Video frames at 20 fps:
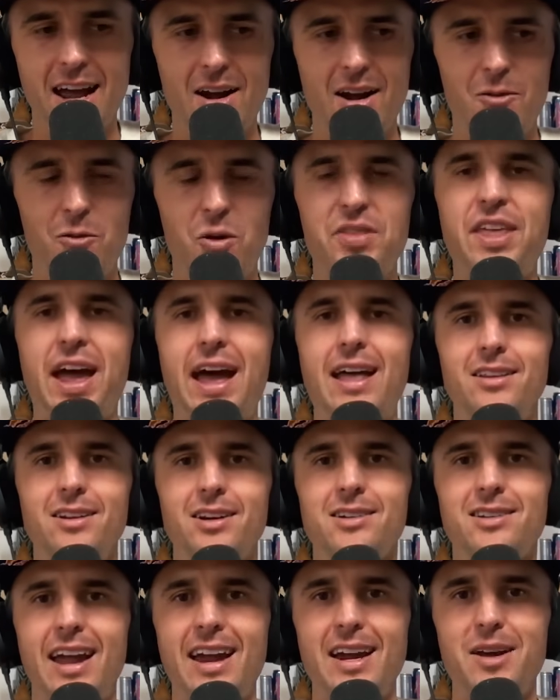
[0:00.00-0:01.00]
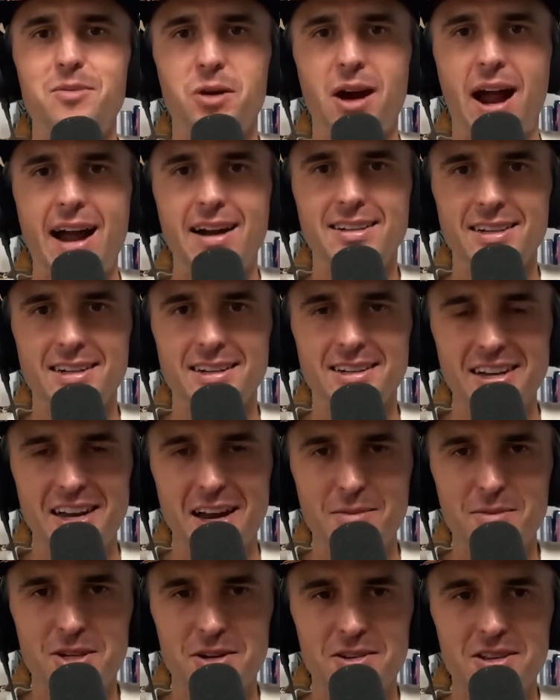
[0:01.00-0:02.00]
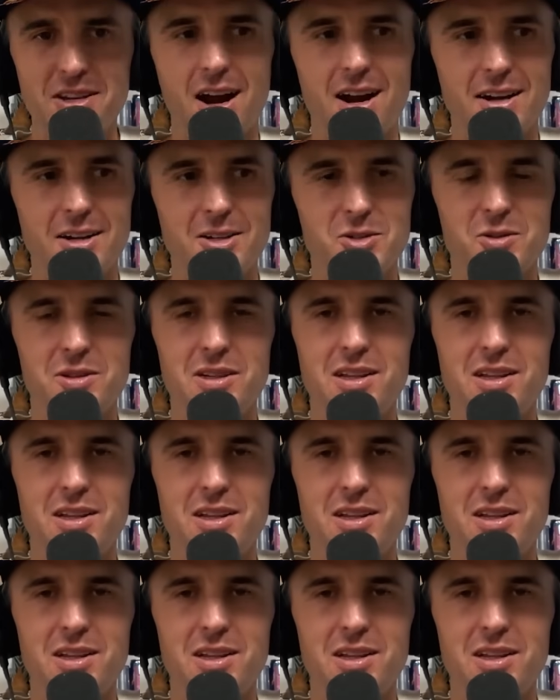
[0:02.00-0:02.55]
what that looked like practically. I'm sure the audience